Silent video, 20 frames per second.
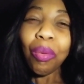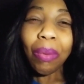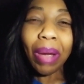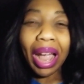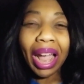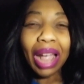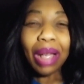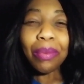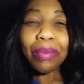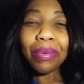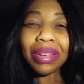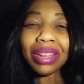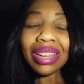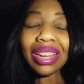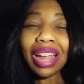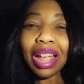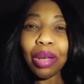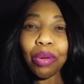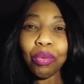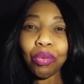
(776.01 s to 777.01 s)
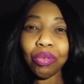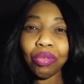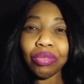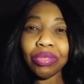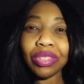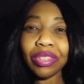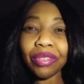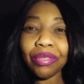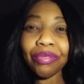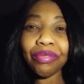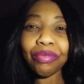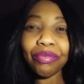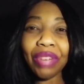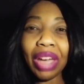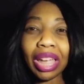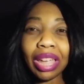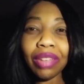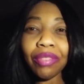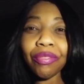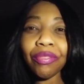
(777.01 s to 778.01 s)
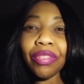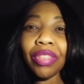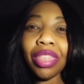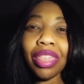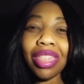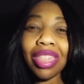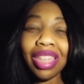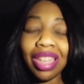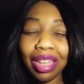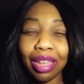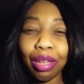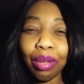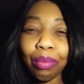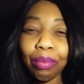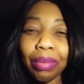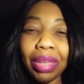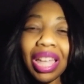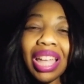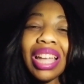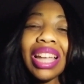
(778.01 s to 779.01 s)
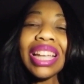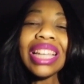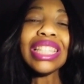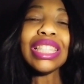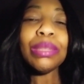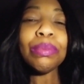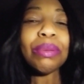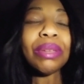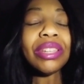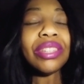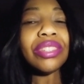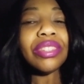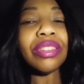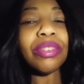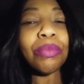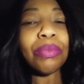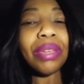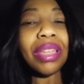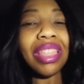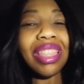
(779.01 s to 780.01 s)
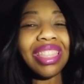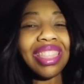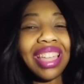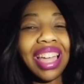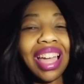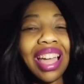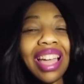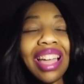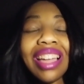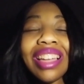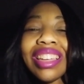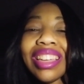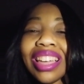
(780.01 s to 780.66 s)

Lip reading: Why wouldn't I want to fight for them? Especially when they